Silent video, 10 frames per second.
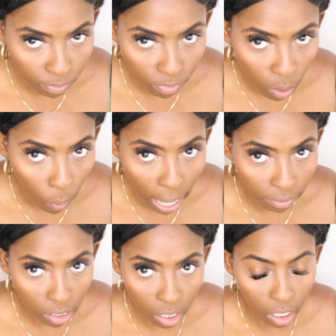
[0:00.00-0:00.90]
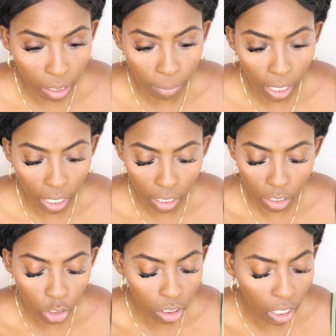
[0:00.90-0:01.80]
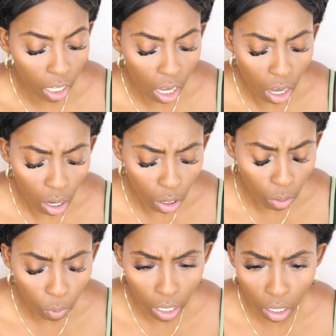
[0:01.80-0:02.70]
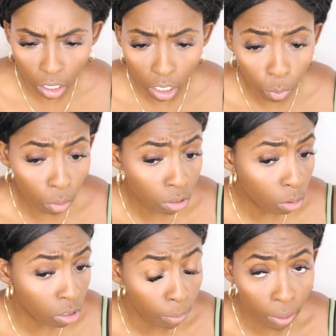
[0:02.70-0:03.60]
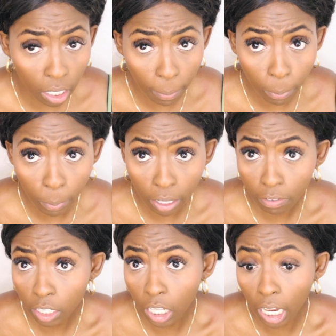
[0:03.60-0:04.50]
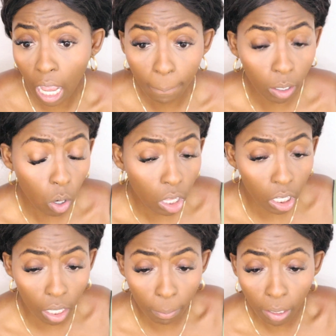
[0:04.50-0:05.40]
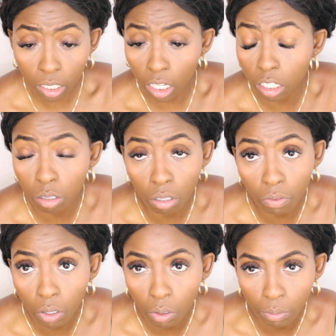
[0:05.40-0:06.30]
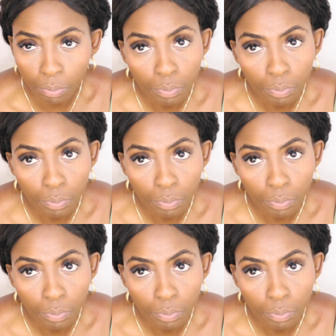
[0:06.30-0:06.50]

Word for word: no, I haven't seen him. Like, she's like, oh, well, we are supposed to meet up, whatever. Like, I've been calling him. He's not answering the phone.